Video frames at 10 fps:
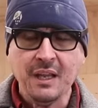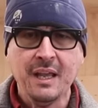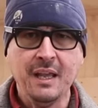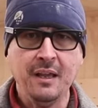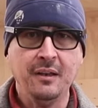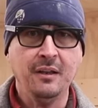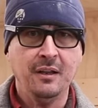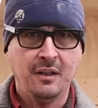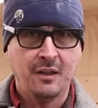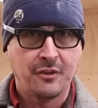in
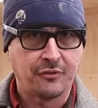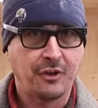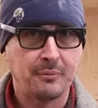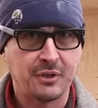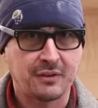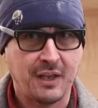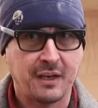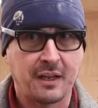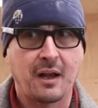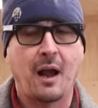the subject heading.